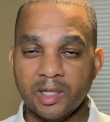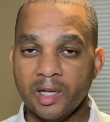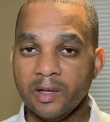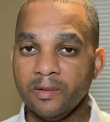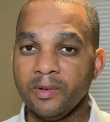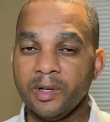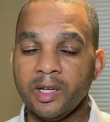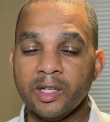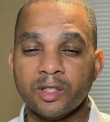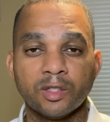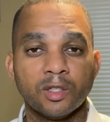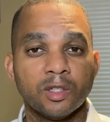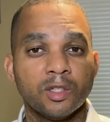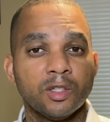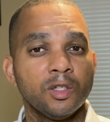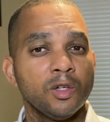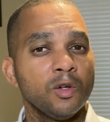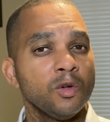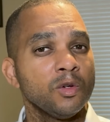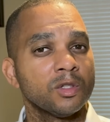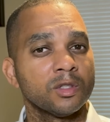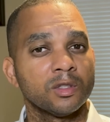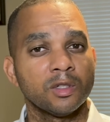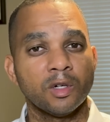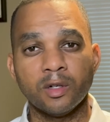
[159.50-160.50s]
of it, it's a
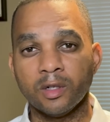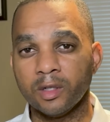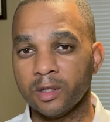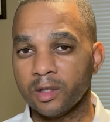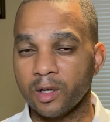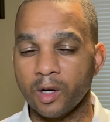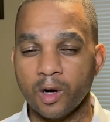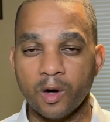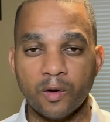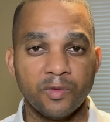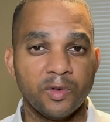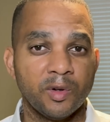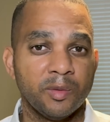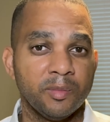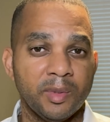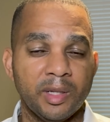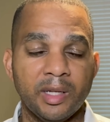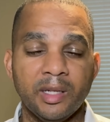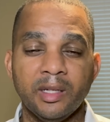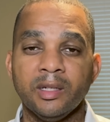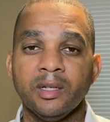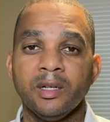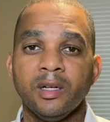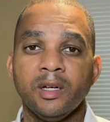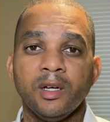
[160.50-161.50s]
huge learning curve for
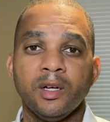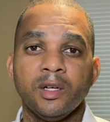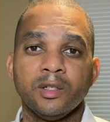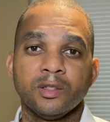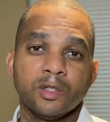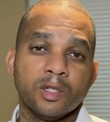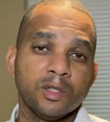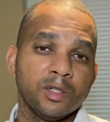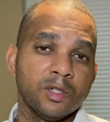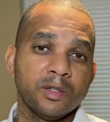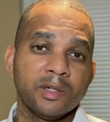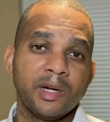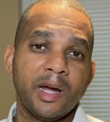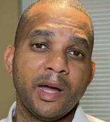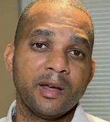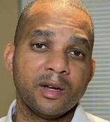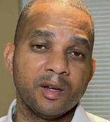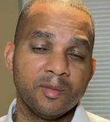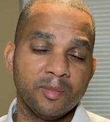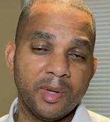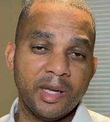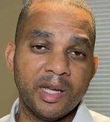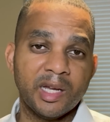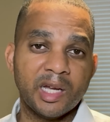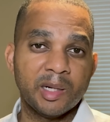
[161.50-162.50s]
me to learn how to
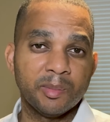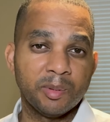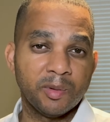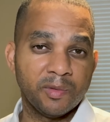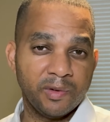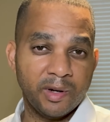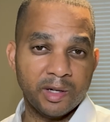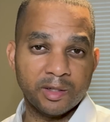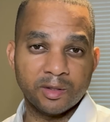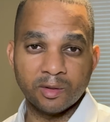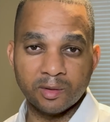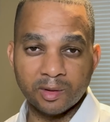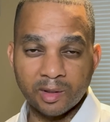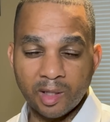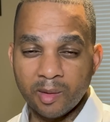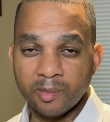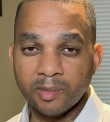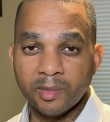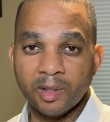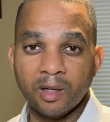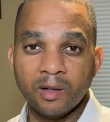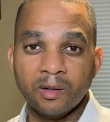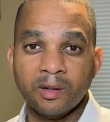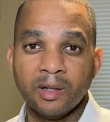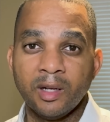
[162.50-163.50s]
make a professional
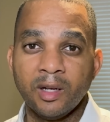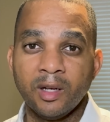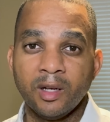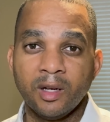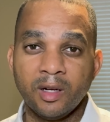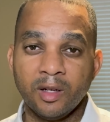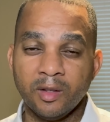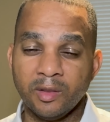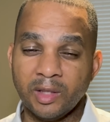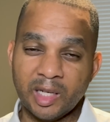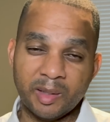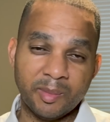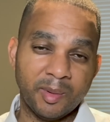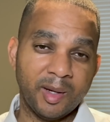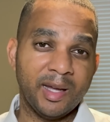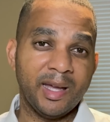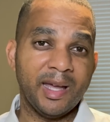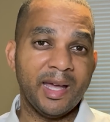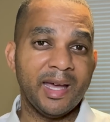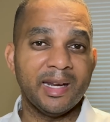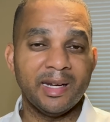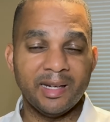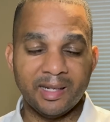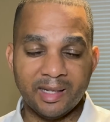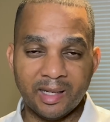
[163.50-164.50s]
thumbnail. You think about
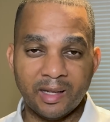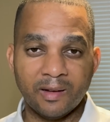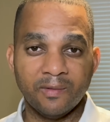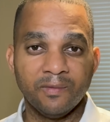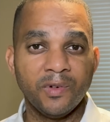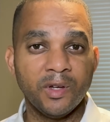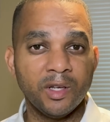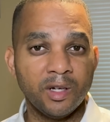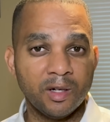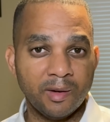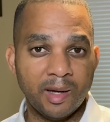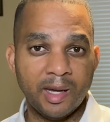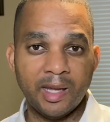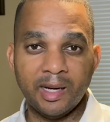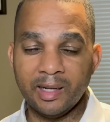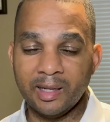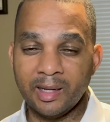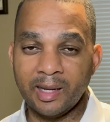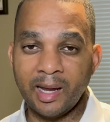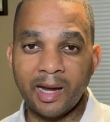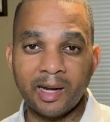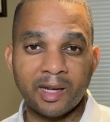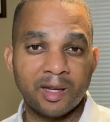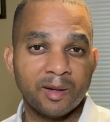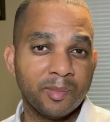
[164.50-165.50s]
editing and video
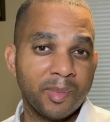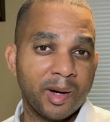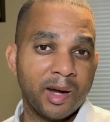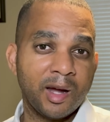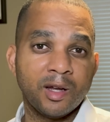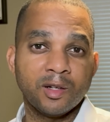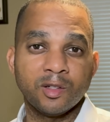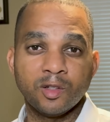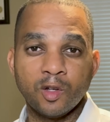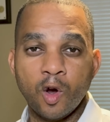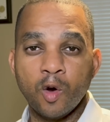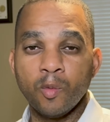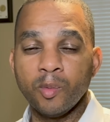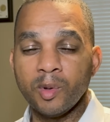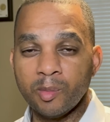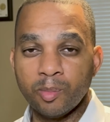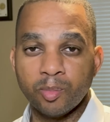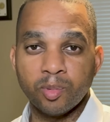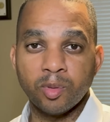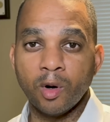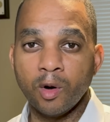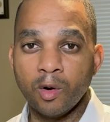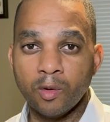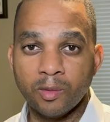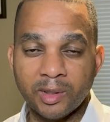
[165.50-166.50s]
editing. I could buy Adobe
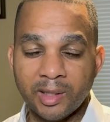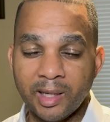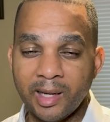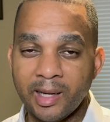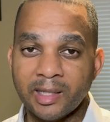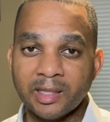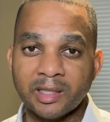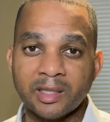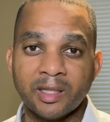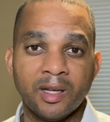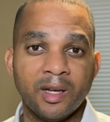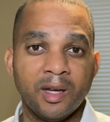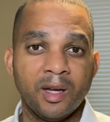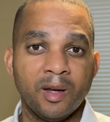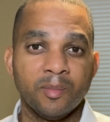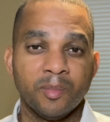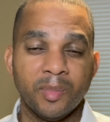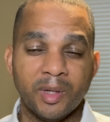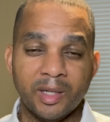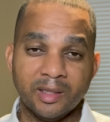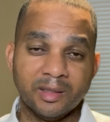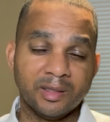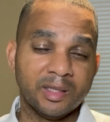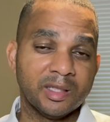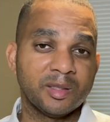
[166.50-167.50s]
Pro, yes,
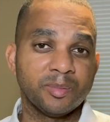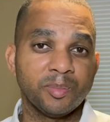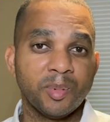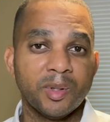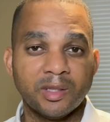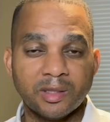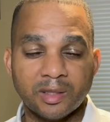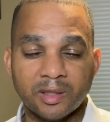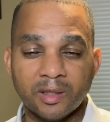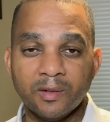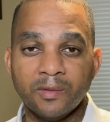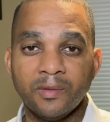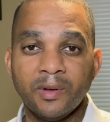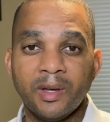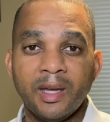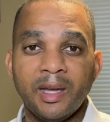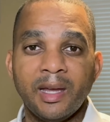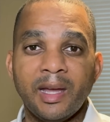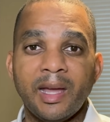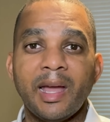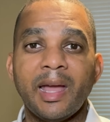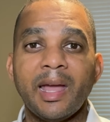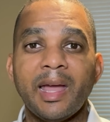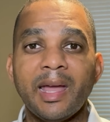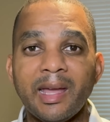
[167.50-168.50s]
but it's expensive,
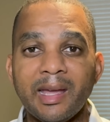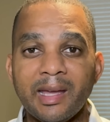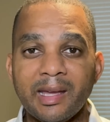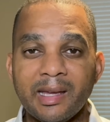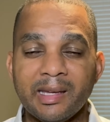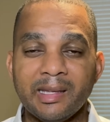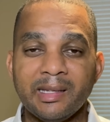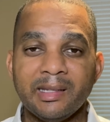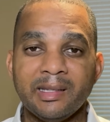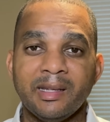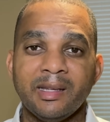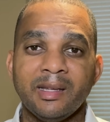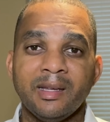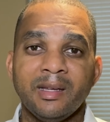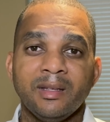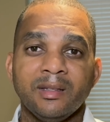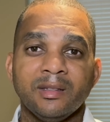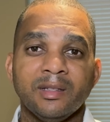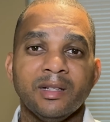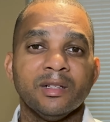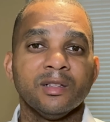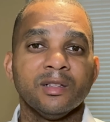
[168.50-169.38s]
and the